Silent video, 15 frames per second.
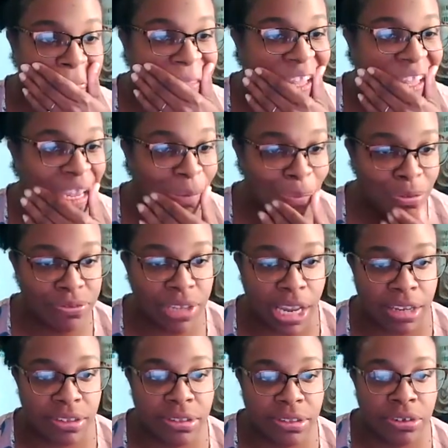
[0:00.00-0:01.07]
The Hebrew
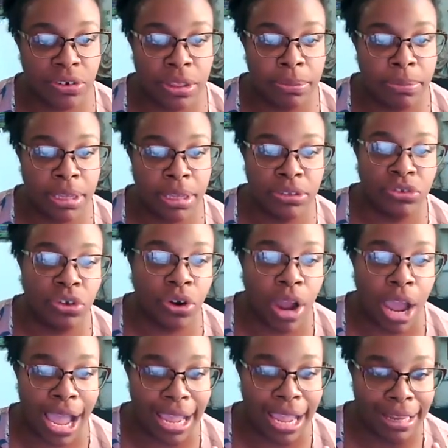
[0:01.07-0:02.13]
text literally means your
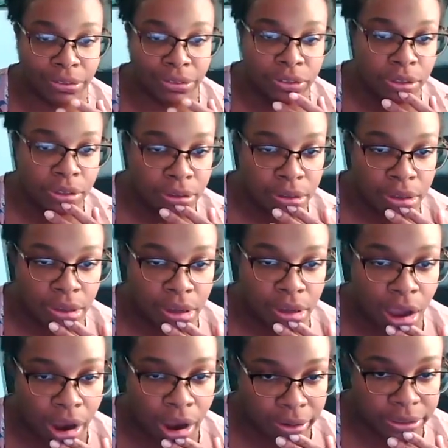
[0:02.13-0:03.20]
eyes
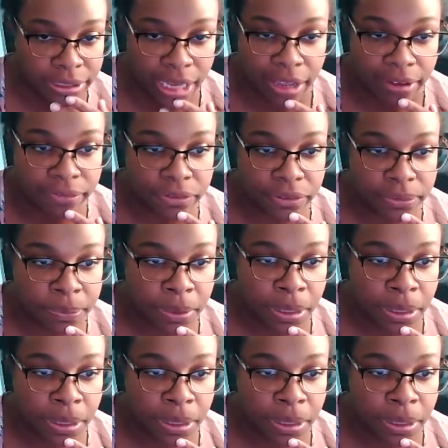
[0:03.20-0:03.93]
are doves.